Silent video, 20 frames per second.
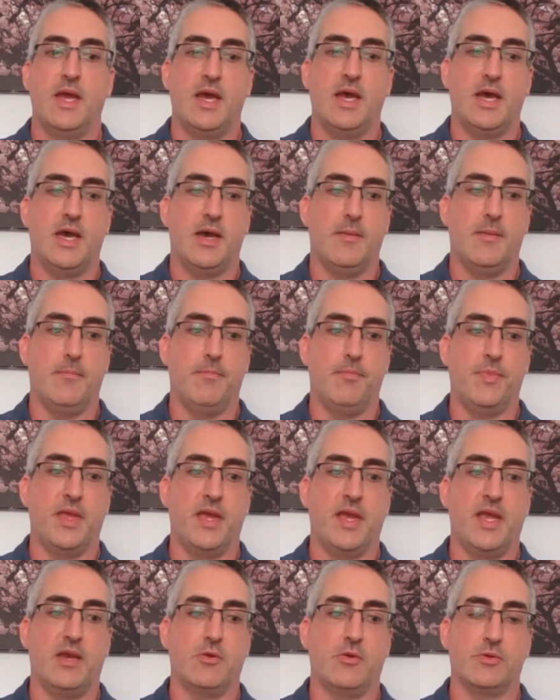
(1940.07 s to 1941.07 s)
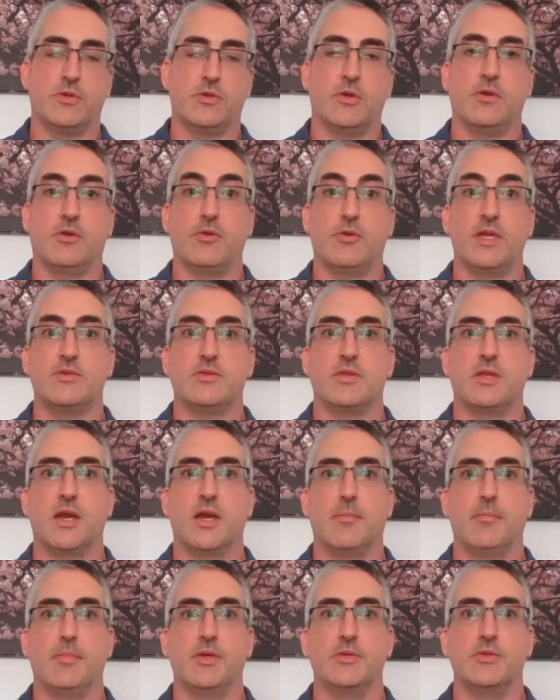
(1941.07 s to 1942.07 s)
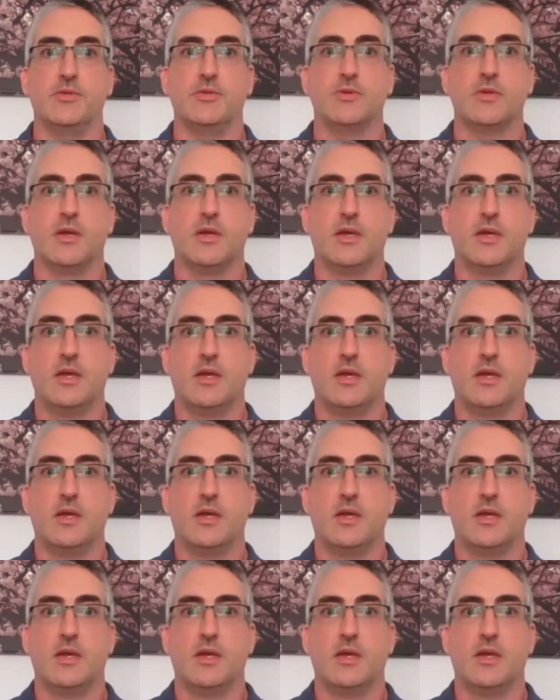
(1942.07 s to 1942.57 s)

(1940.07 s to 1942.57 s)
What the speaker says: and also increase the numbers,